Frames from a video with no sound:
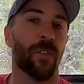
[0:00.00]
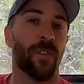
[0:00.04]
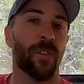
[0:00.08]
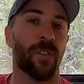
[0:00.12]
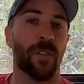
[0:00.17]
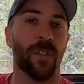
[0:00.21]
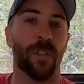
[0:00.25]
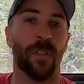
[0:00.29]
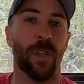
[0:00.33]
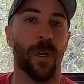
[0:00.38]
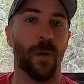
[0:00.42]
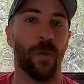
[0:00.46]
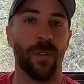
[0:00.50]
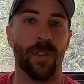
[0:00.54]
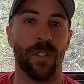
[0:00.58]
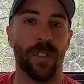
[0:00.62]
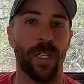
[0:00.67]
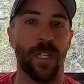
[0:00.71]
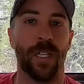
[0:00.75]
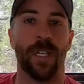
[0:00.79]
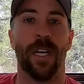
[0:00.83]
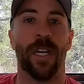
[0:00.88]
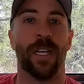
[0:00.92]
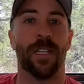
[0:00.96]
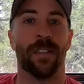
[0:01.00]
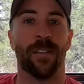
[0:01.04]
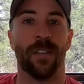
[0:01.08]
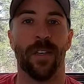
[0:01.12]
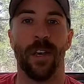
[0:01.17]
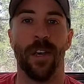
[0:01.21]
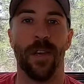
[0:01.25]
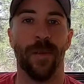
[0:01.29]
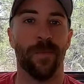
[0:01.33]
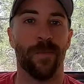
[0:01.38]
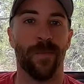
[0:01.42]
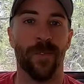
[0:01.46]
was the lowest that I
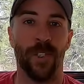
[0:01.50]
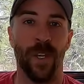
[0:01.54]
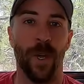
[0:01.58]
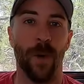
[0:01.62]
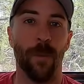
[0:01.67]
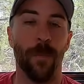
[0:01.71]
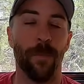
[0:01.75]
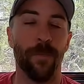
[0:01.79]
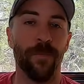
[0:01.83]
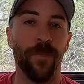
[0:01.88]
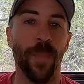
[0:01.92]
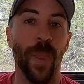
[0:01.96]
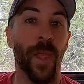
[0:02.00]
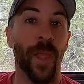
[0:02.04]
saw it. So